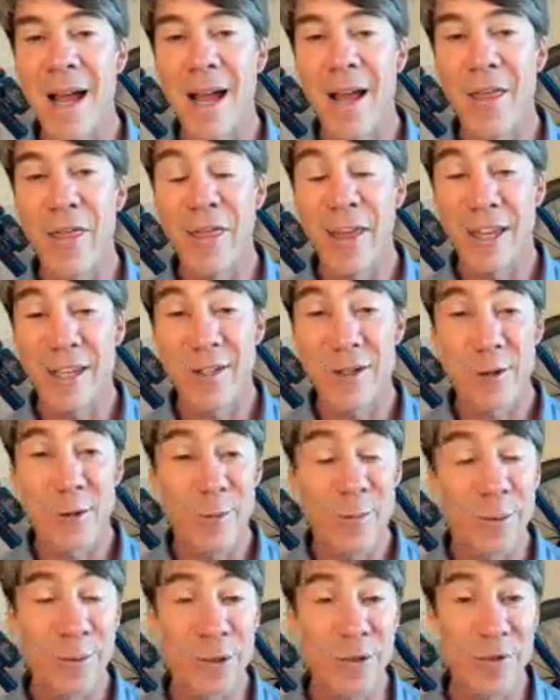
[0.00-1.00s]
things to
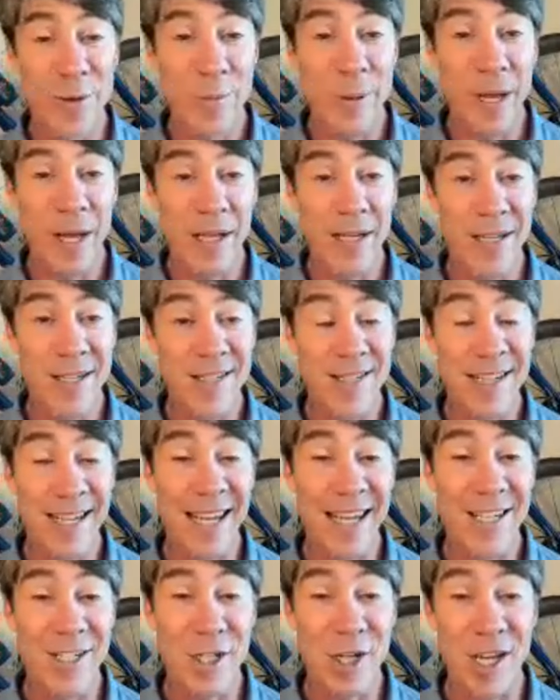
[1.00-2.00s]
improve upon is to
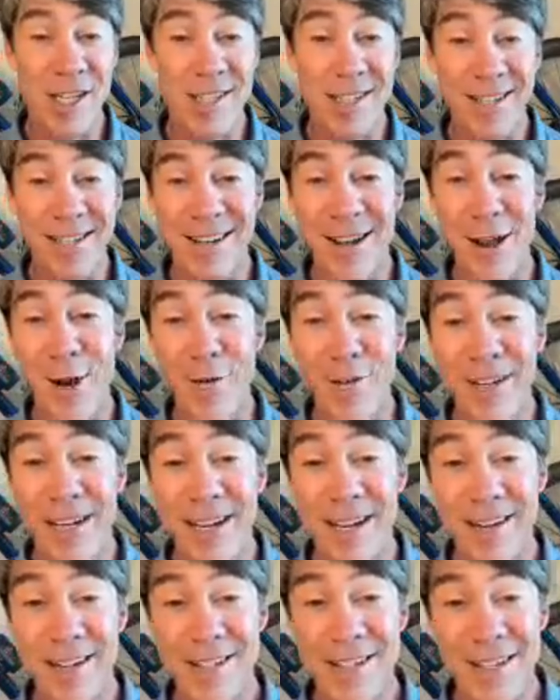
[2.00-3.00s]
get Justin over
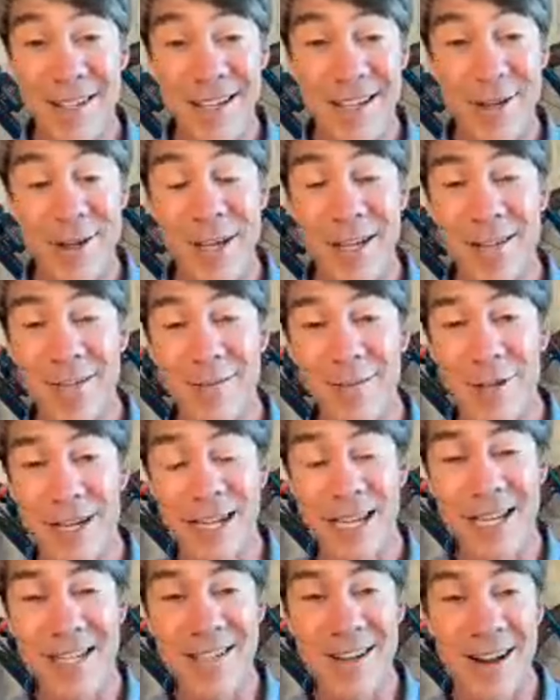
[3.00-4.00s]
here so that you can, when
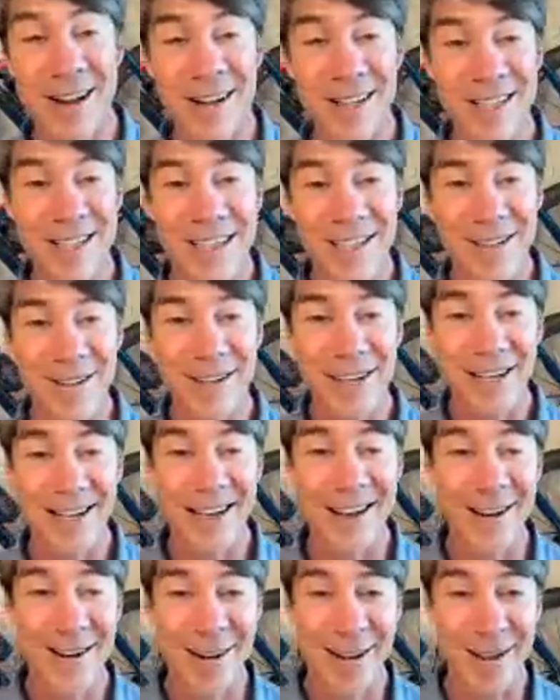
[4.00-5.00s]
he talks, you can
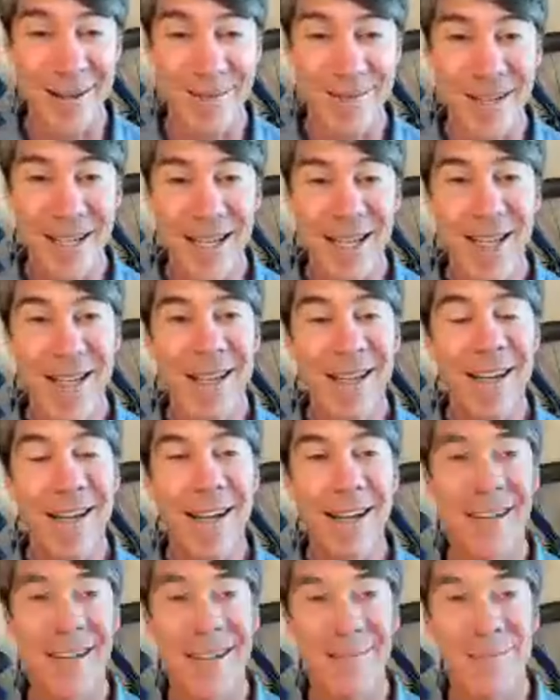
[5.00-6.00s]
hear him.
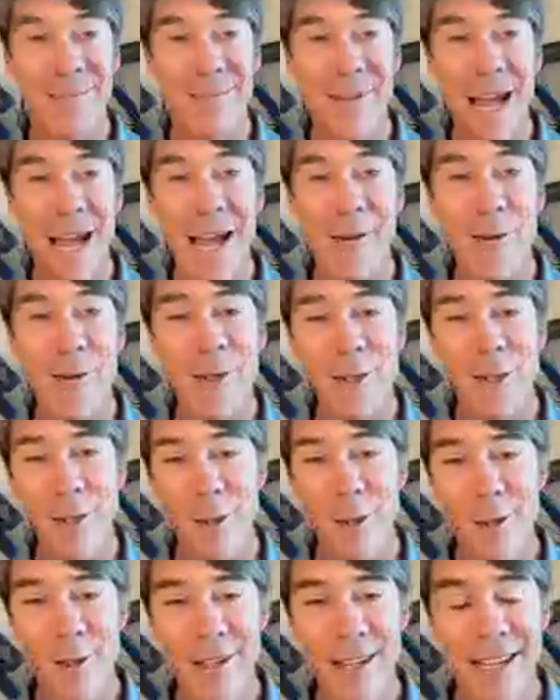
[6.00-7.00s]
Um, I was
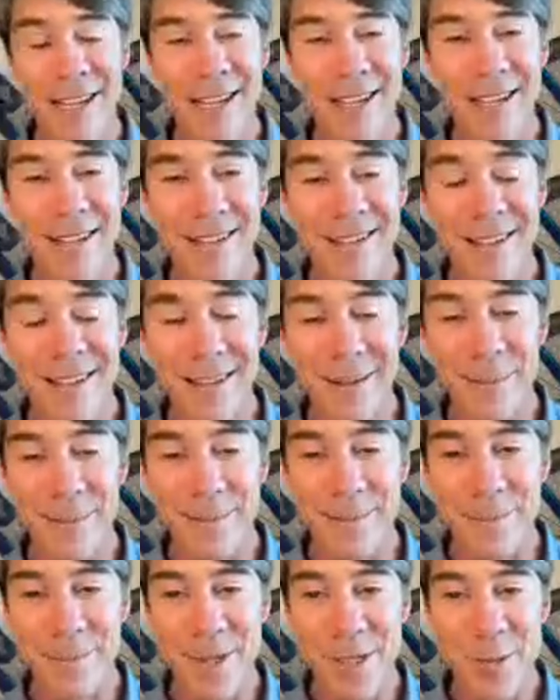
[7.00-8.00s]
Googling it um,
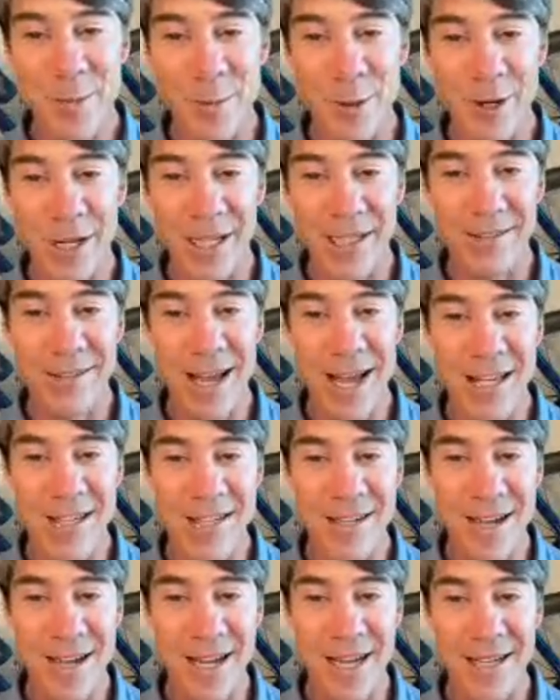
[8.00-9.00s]
this morning and
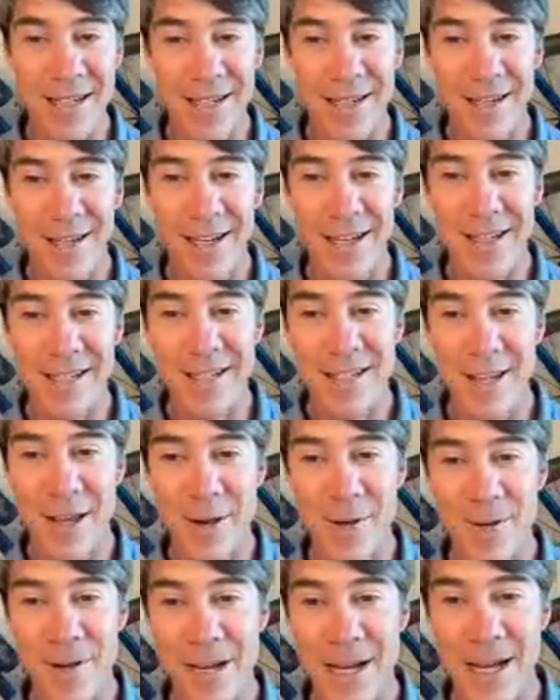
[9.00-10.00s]
last night. Uh,
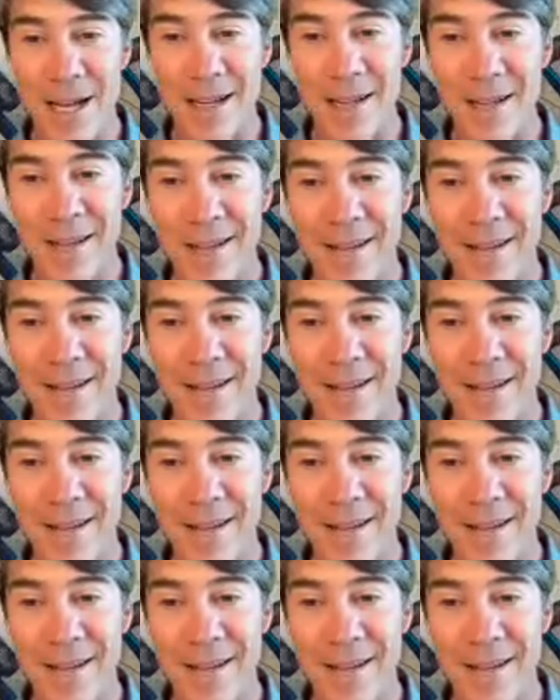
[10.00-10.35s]
so uh,